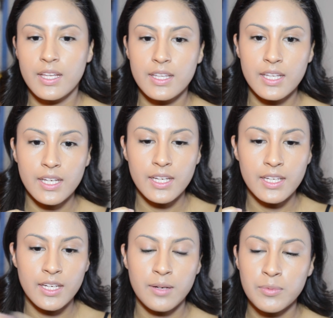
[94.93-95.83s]
Then
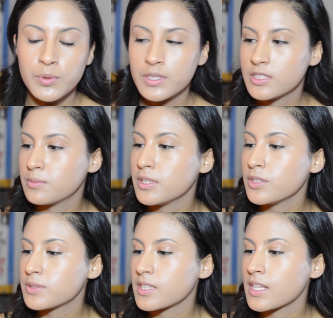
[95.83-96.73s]
I'm going to be
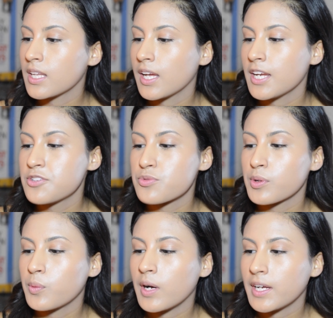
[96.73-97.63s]
using the Age
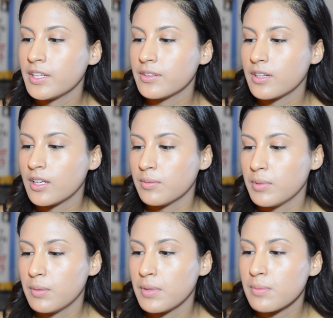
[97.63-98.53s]
Rewind
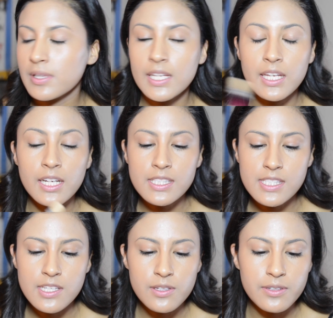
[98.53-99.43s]
Maybelline
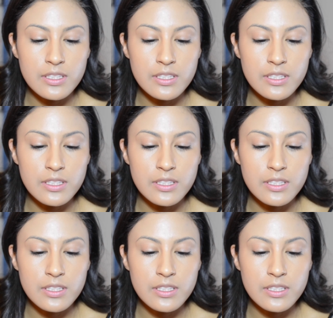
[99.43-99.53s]
concealer.